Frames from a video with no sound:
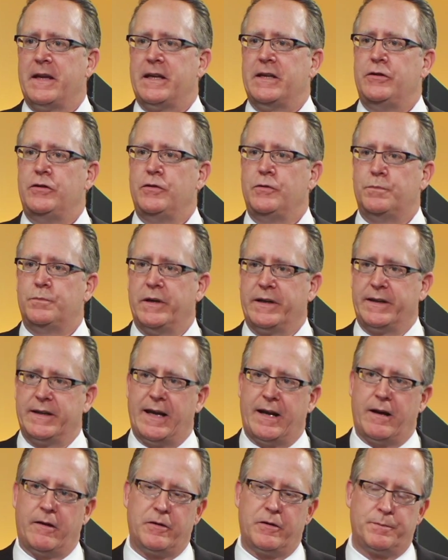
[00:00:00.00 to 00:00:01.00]
You bring
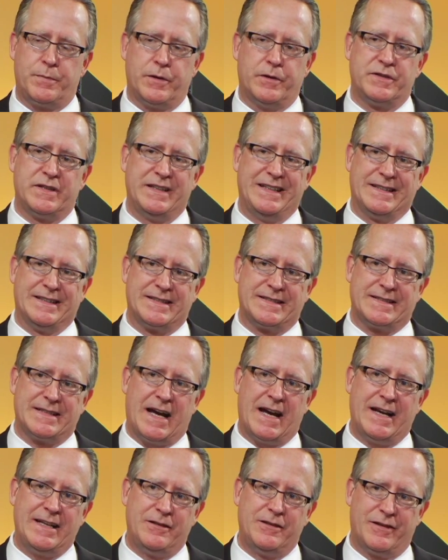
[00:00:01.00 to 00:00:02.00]
that other person
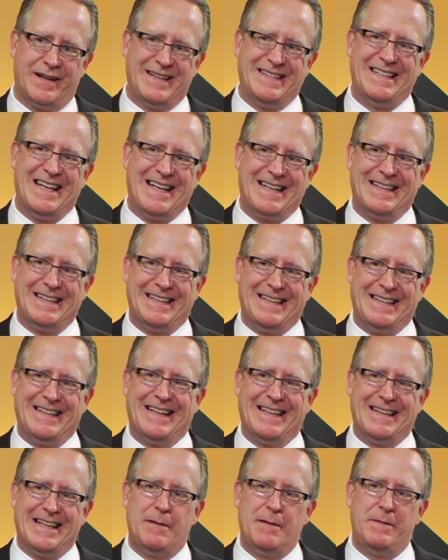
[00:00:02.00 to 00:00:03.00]
inside your
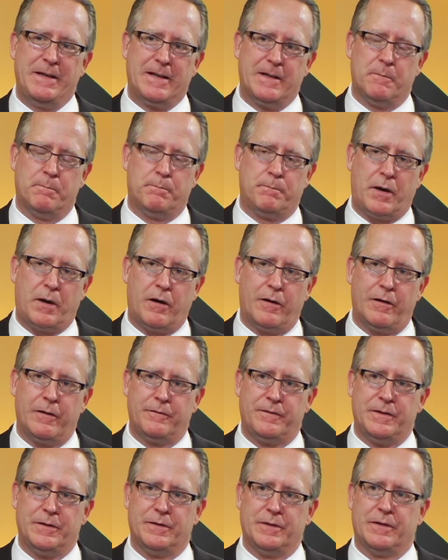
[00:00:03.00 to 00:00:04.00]
identity and they become part
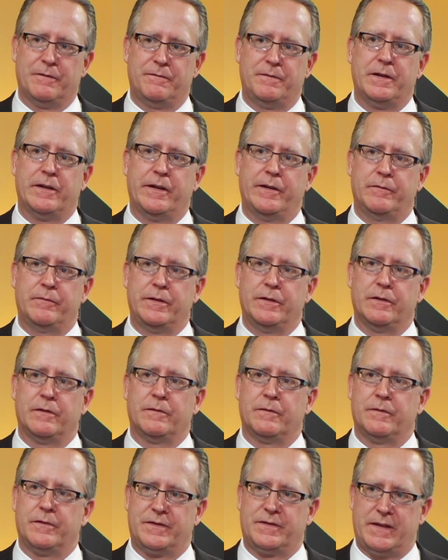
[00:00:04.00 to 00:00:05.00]
of you in a very
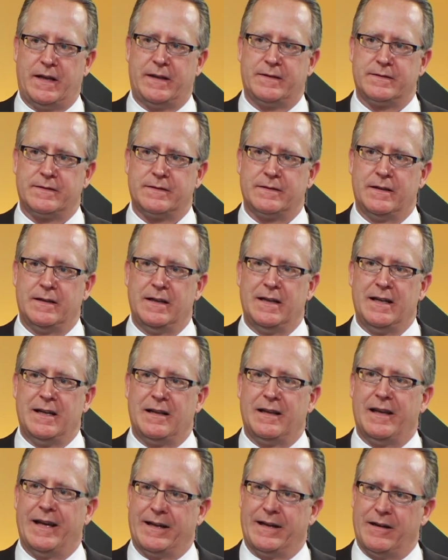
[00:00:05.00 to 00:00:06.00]
real sense,
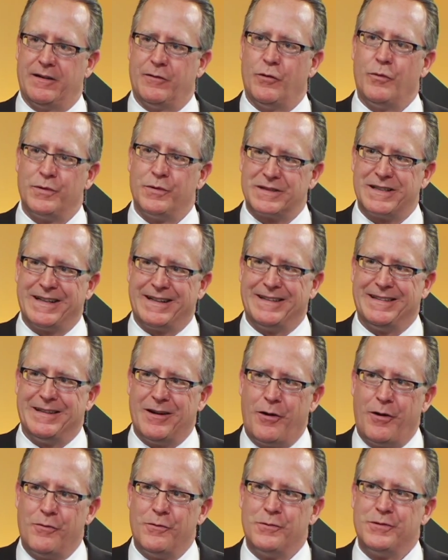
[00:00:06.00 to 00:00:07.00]
like almost like an
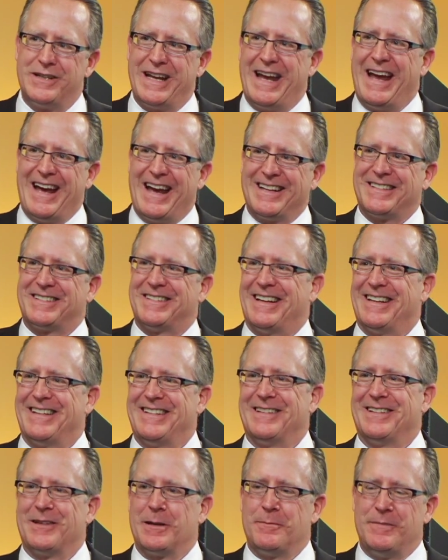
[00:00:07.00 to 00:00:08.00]
owned asset.
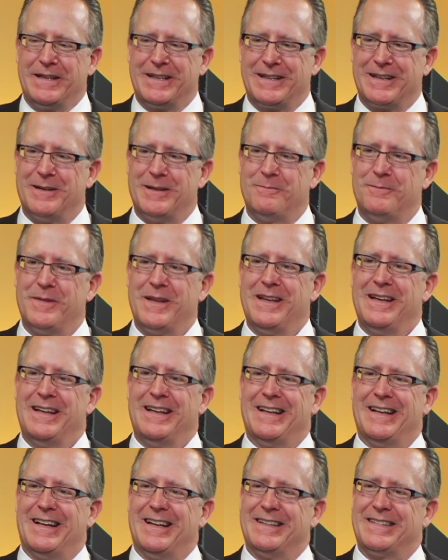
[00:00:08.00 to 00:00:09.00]
You know, they become
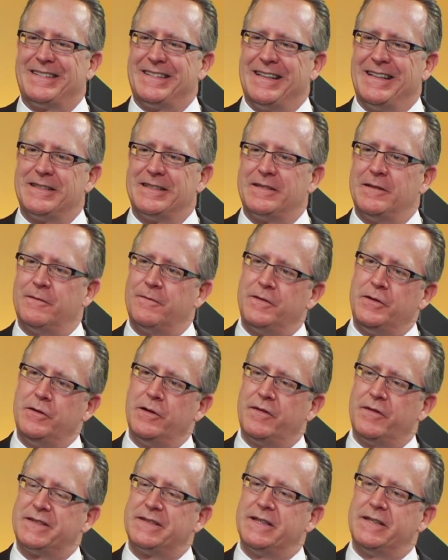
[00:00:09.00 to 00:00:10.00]
a sense of, you
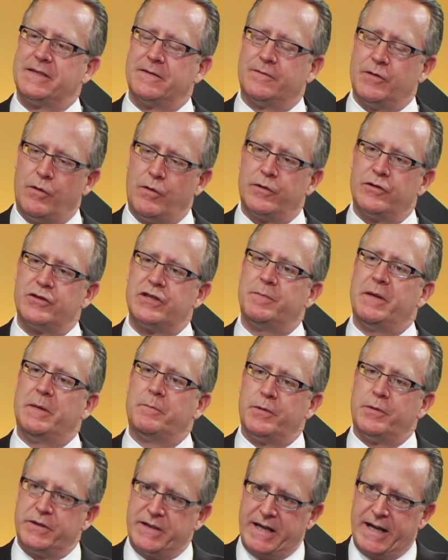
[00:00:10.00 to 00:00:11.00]
have a sense of ownership
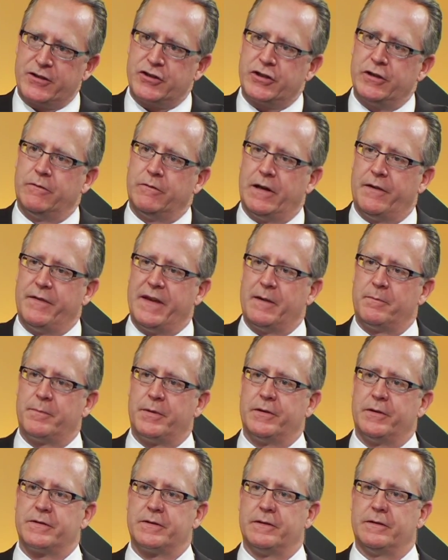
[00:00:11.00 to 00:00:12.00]
and protection around that
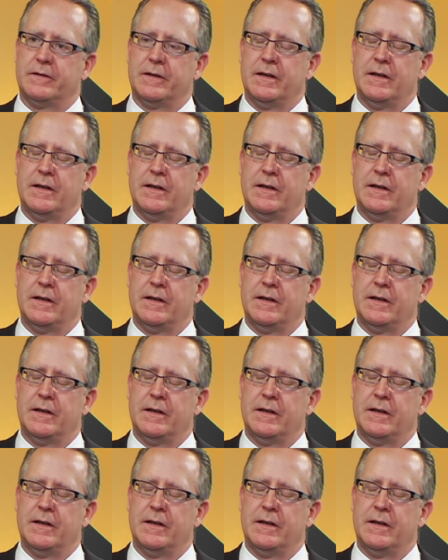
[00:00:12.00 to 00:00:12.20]
person.